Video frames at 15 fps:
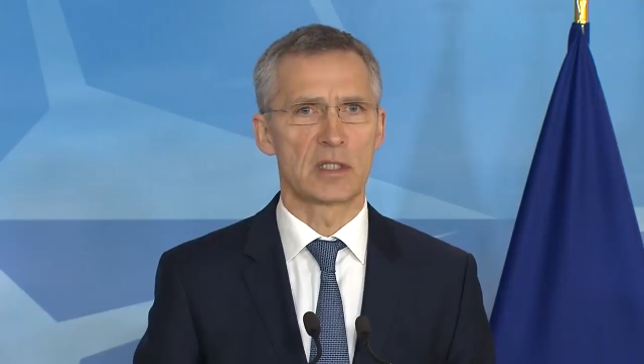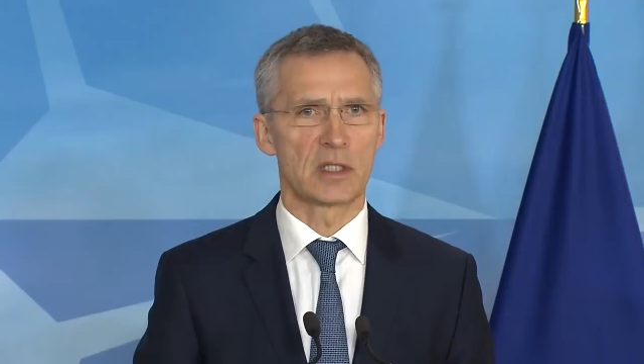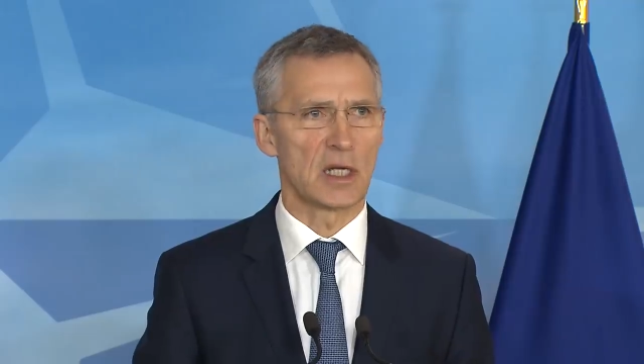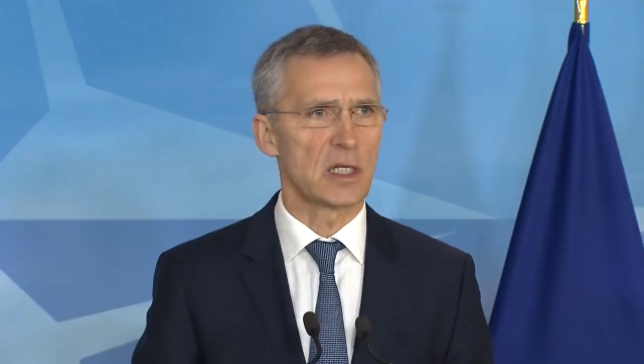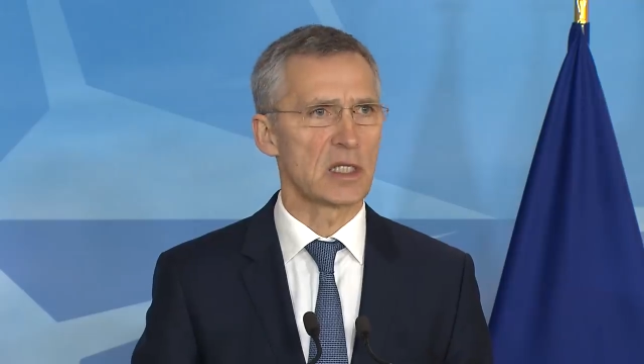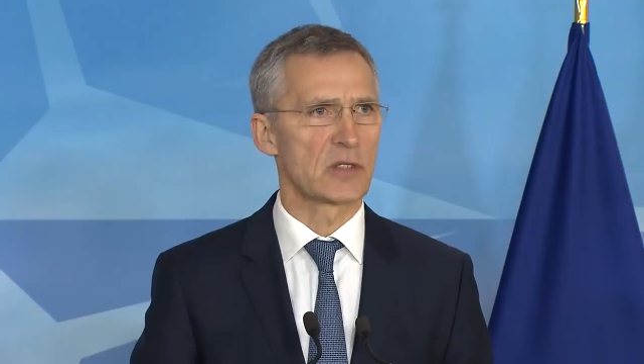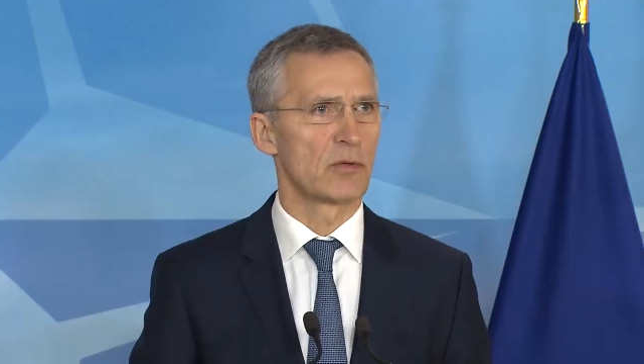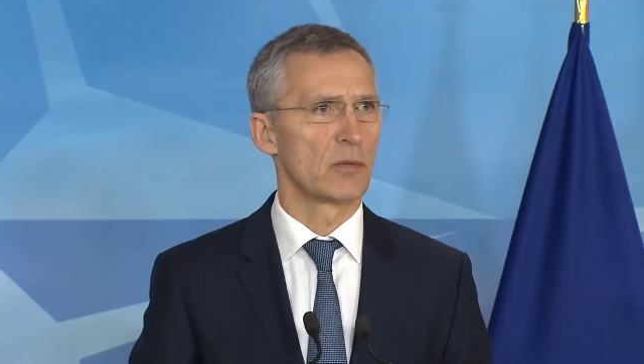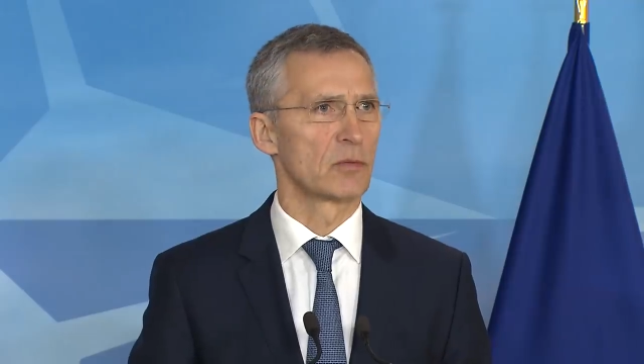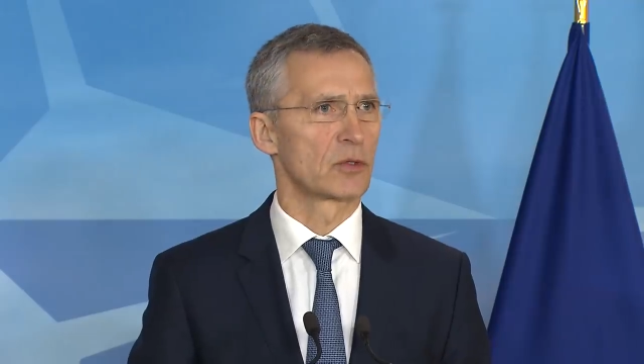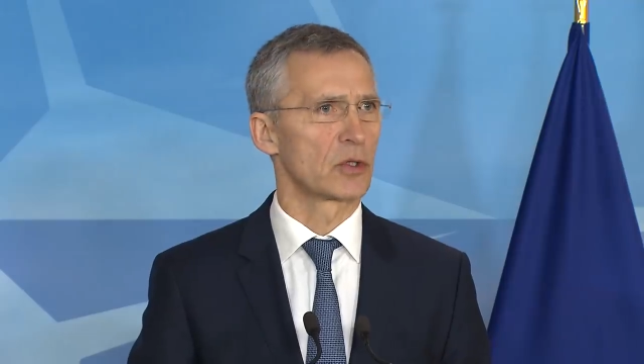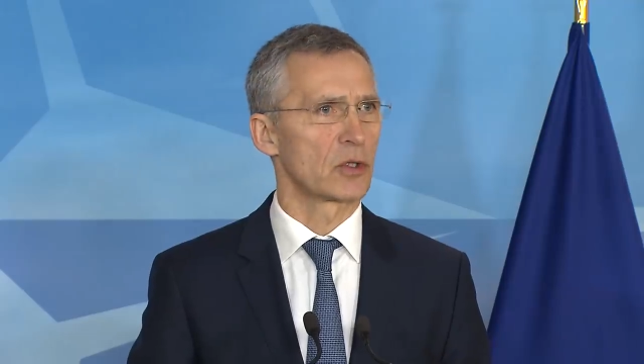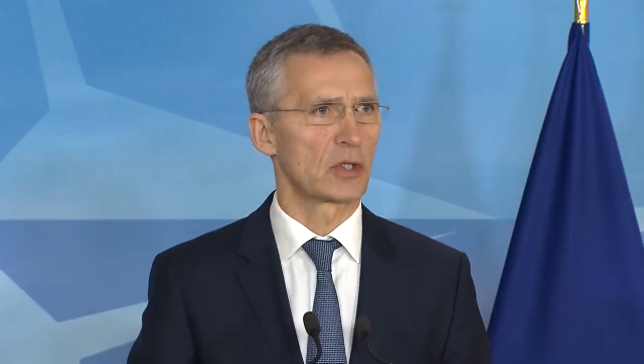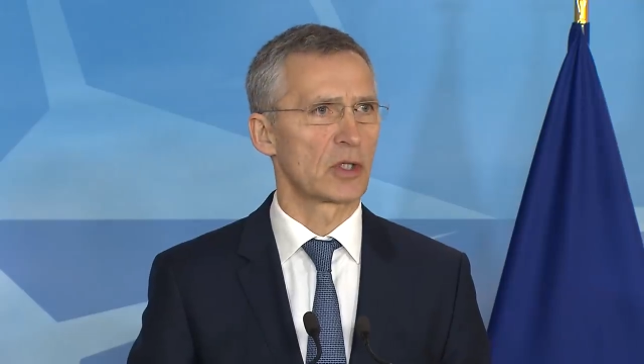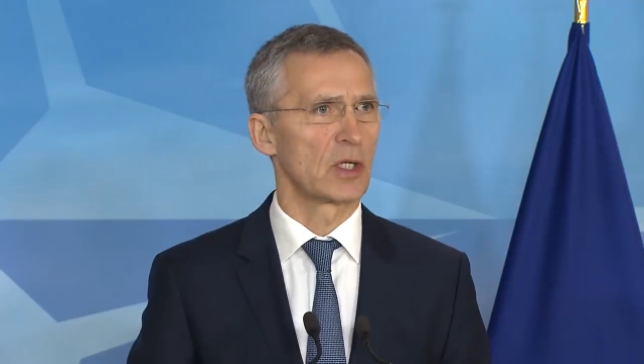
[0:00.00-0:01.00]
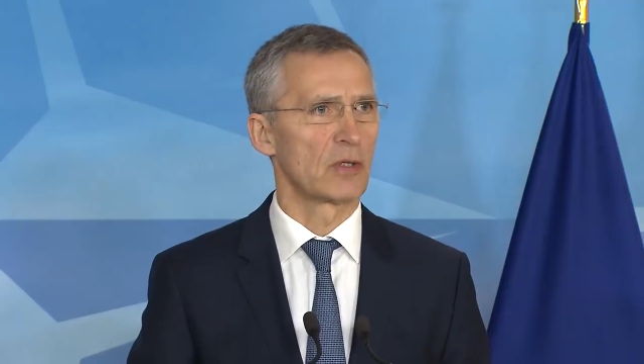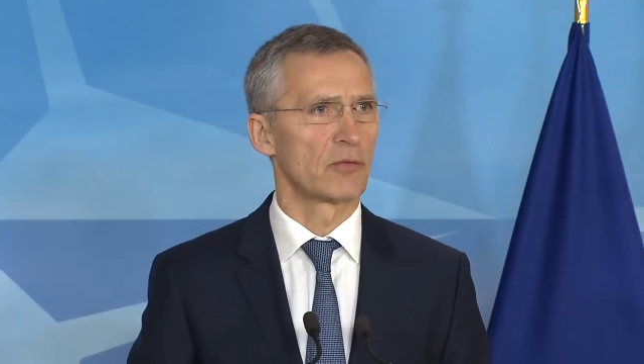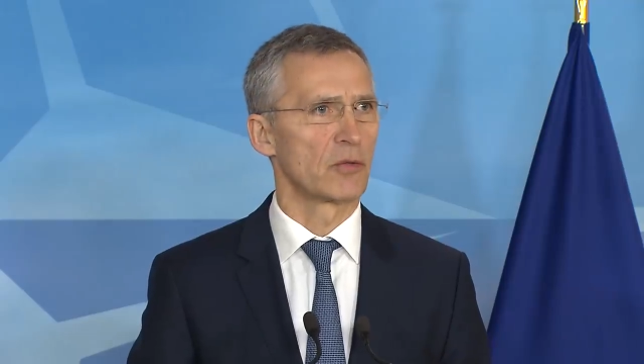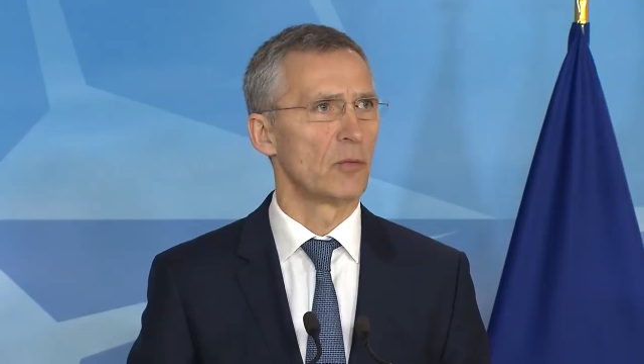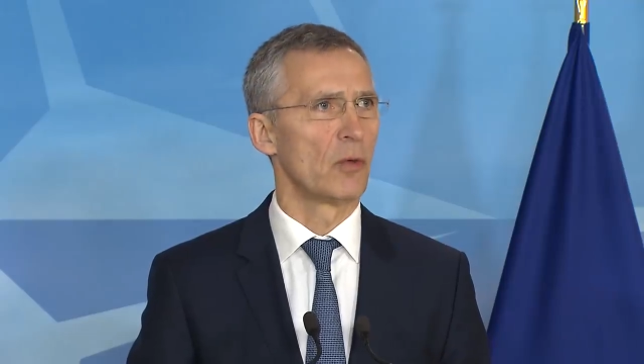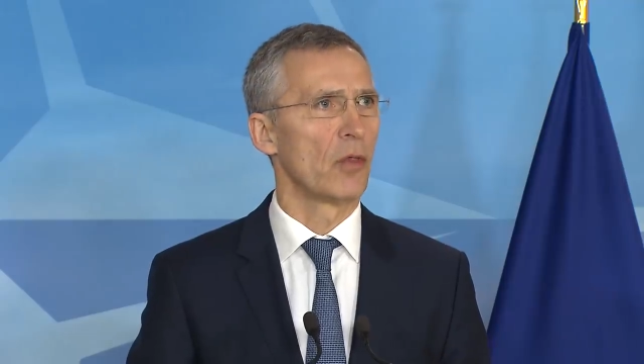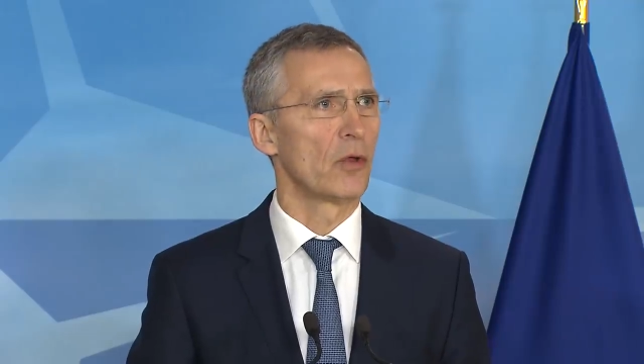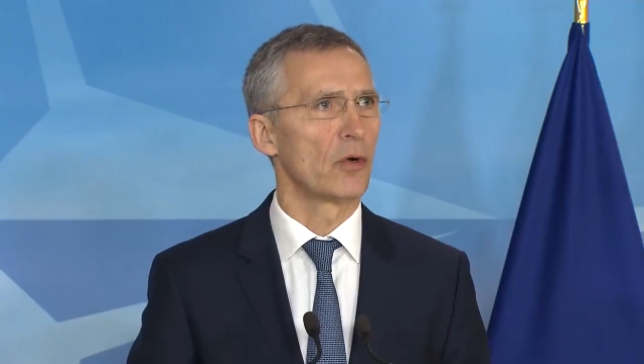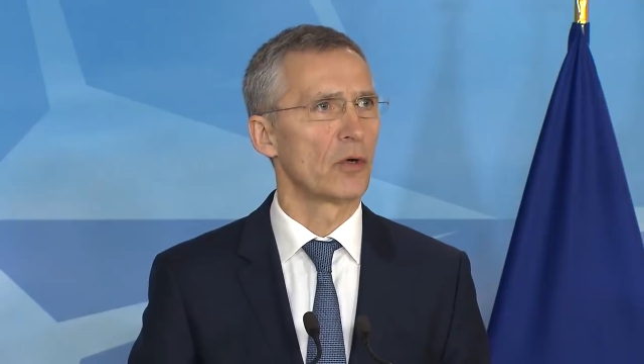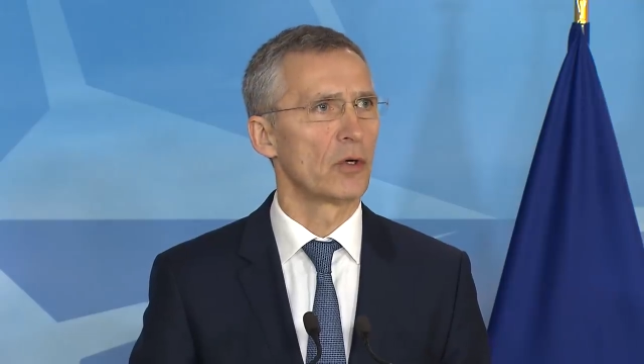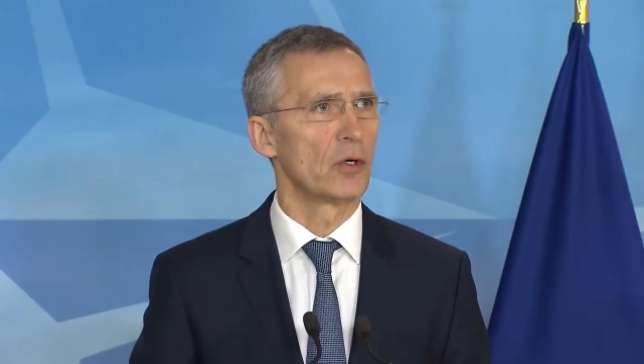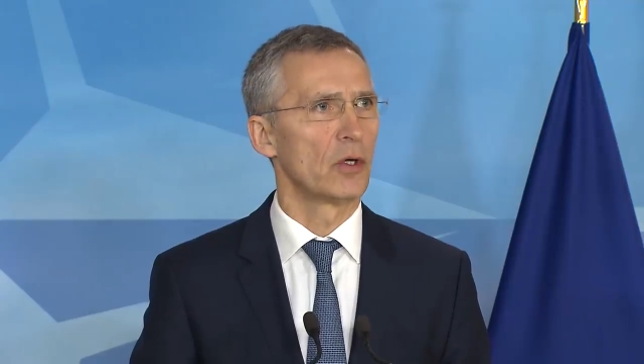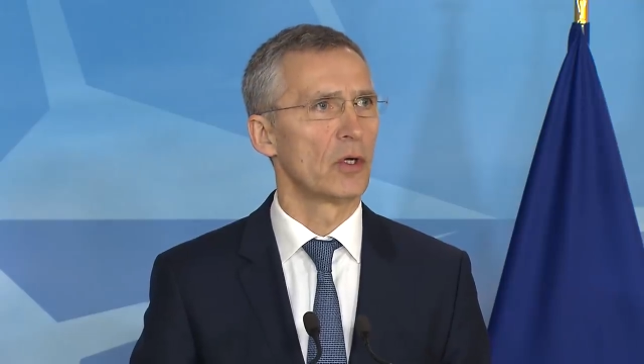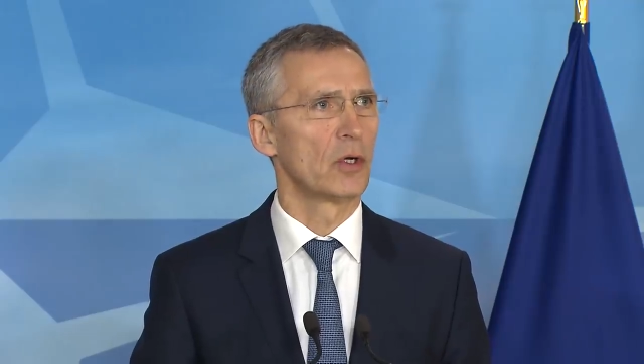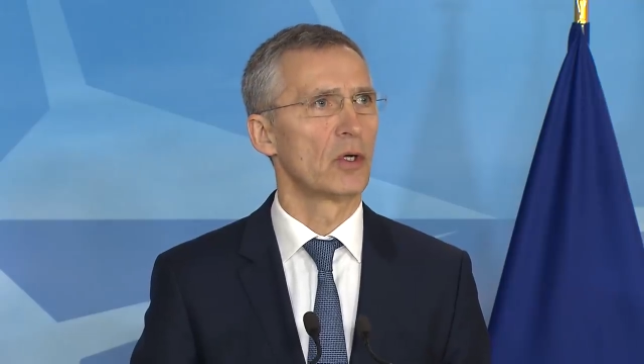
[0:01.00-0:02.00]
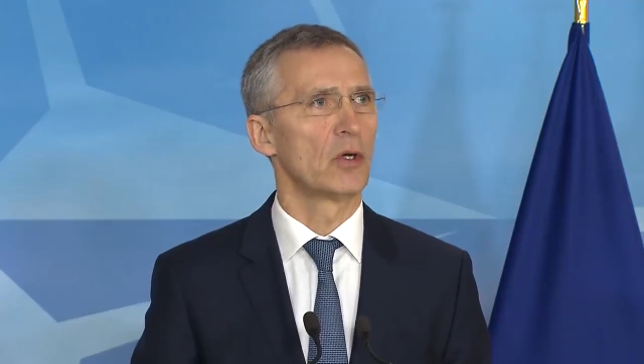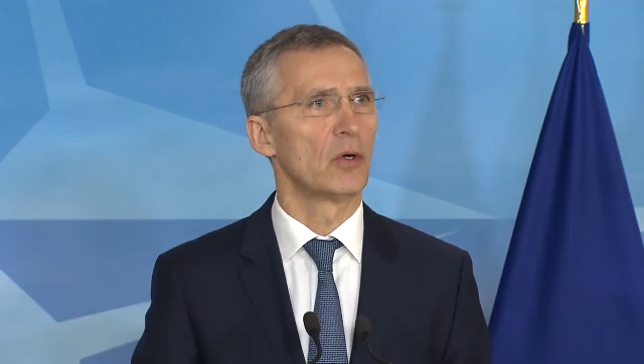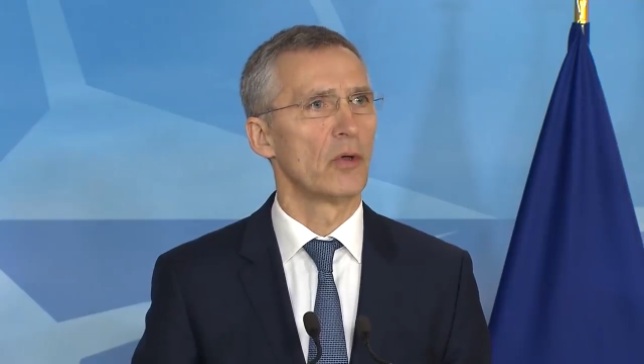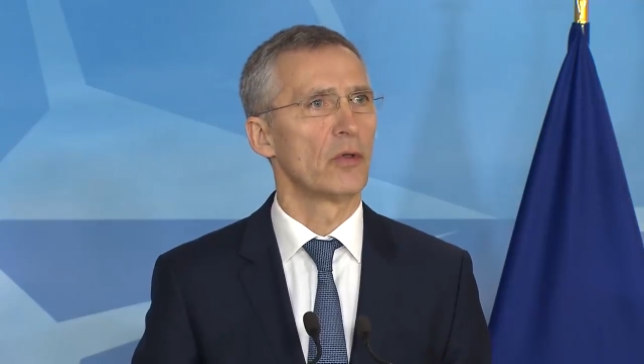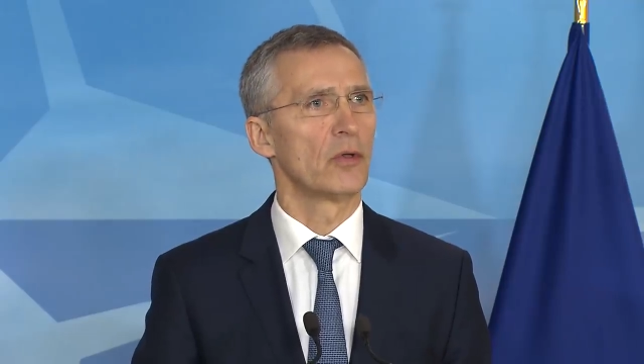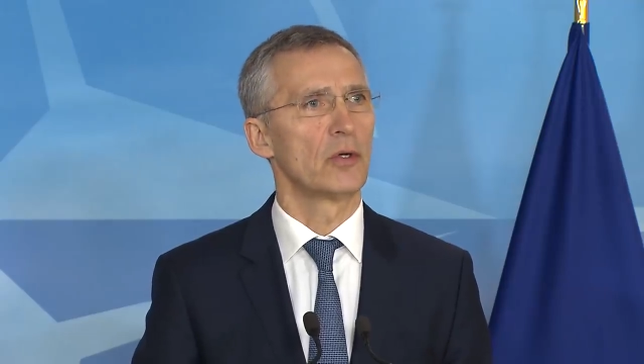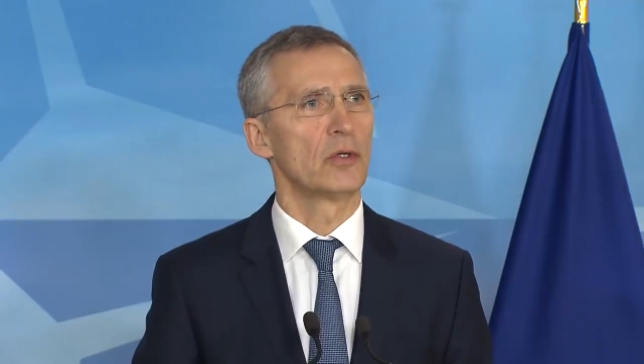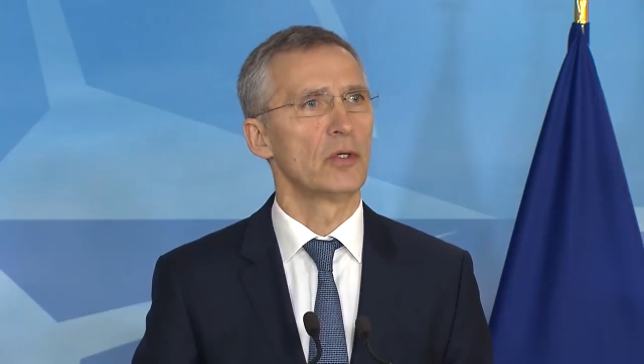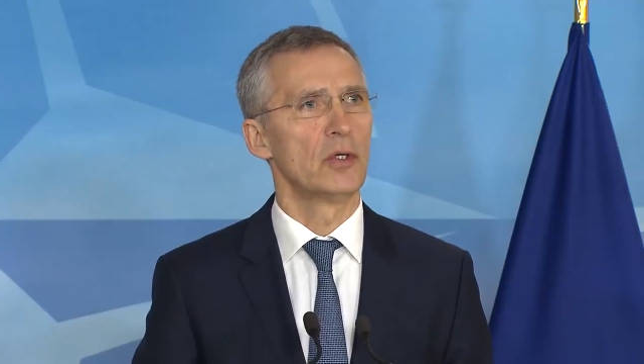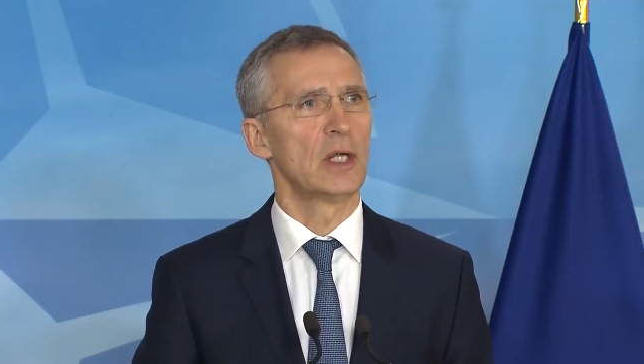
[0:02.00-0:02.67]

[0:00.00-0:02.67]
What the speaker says: States, from Turkey, and from other